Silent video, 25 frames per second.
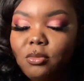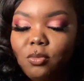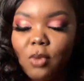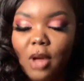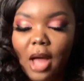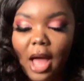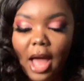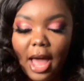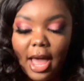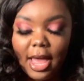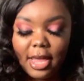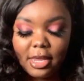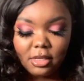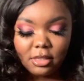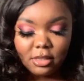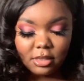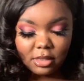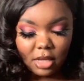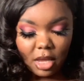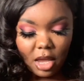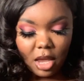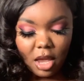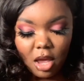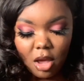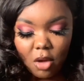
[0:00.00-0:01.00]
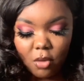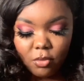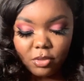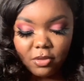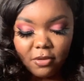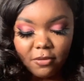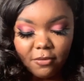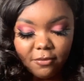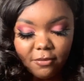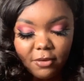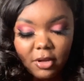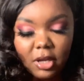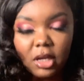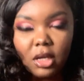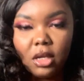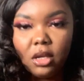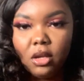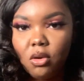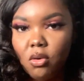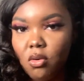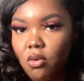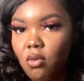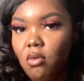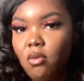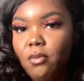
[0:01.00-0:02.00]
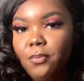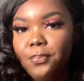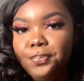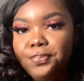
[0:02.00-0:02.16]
When I tell the fuck y'all.